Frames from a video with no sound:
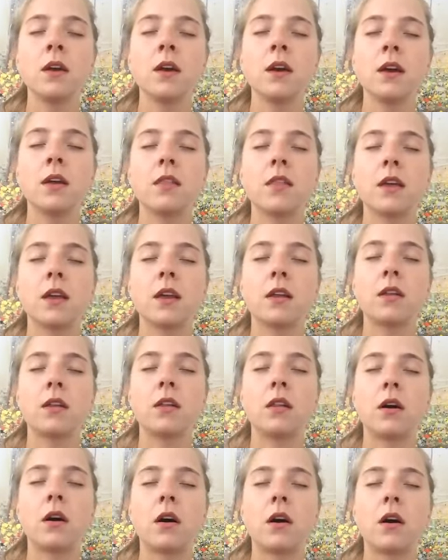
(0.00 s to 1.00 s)
And then
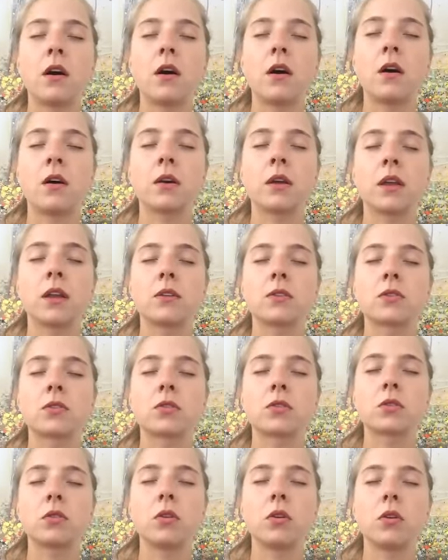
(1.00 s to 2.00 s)
long and
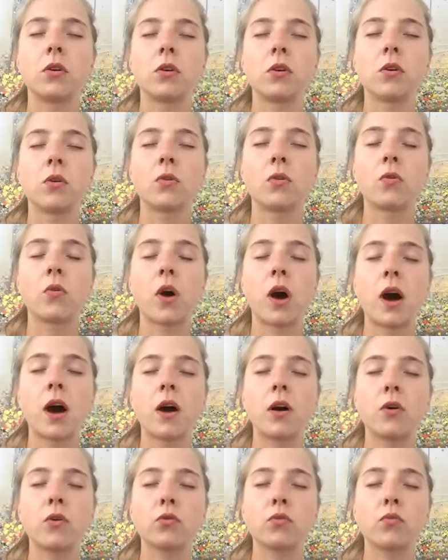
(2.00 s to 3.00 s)
slow
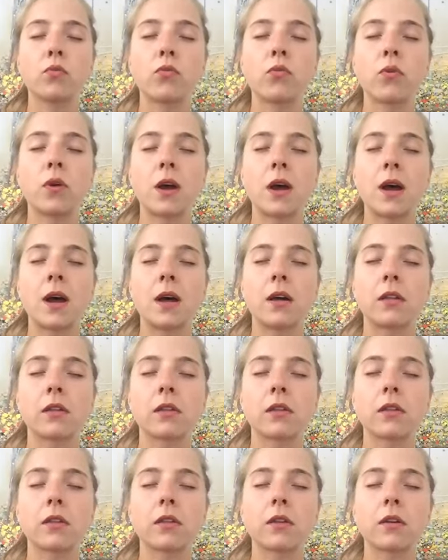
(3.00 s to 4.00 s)
out-breath.
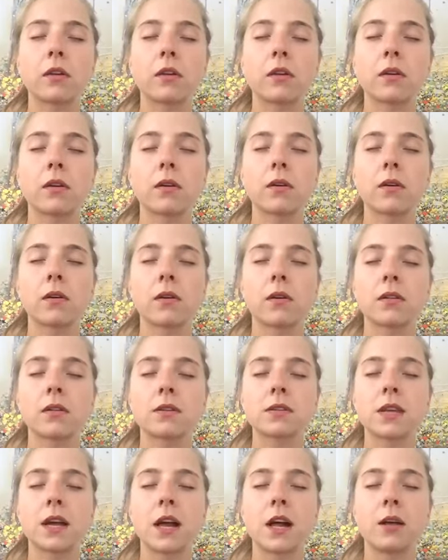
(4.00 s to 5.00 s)

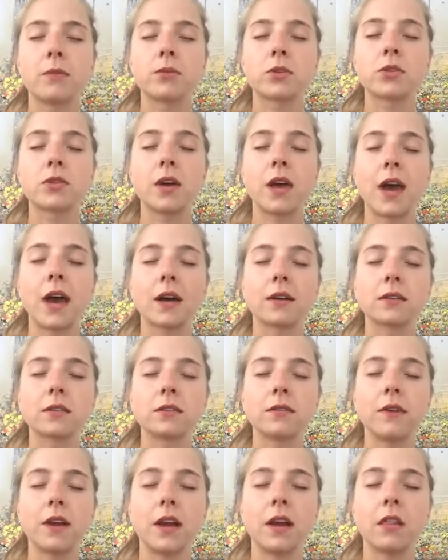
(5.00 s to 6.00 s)
This helps to
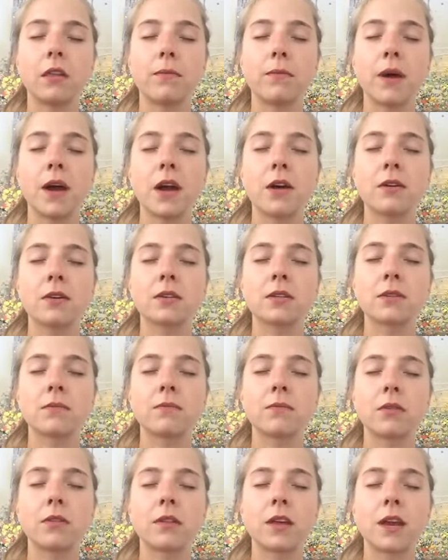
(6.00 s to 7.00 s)
activate the
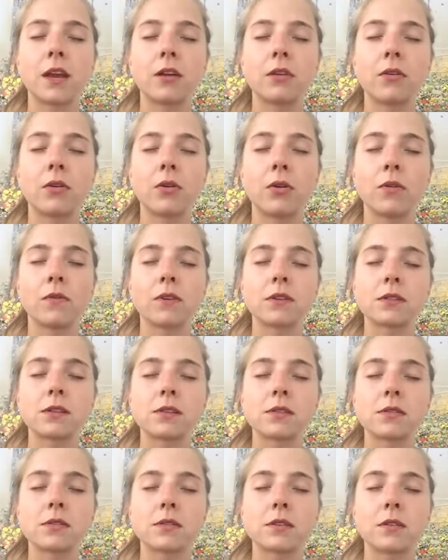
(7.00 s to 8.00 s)
parasympathetic nervous
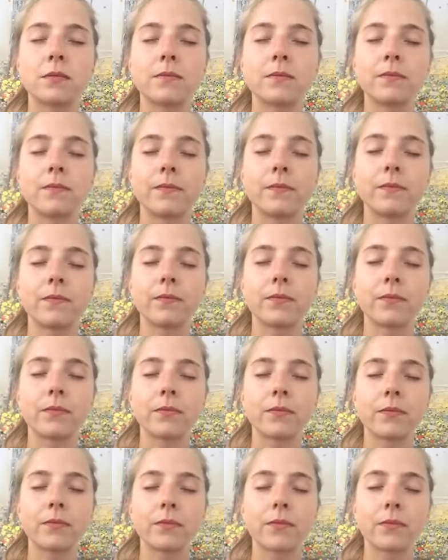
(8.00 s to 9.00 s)
system.
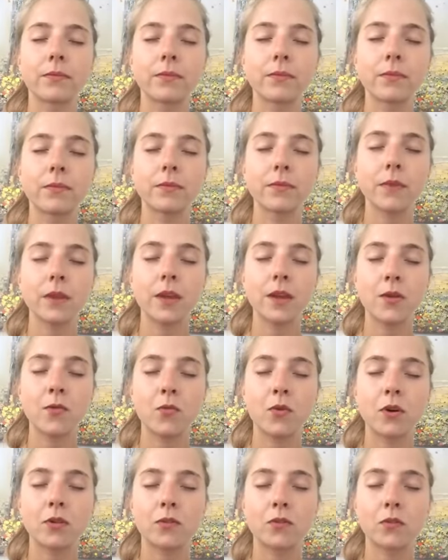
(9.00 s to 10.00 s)
And
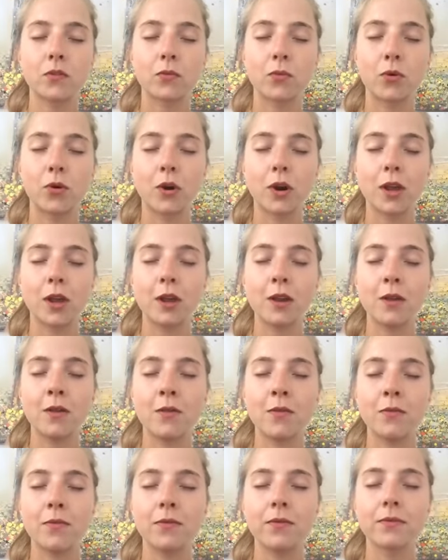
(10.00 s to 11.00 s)
once more in.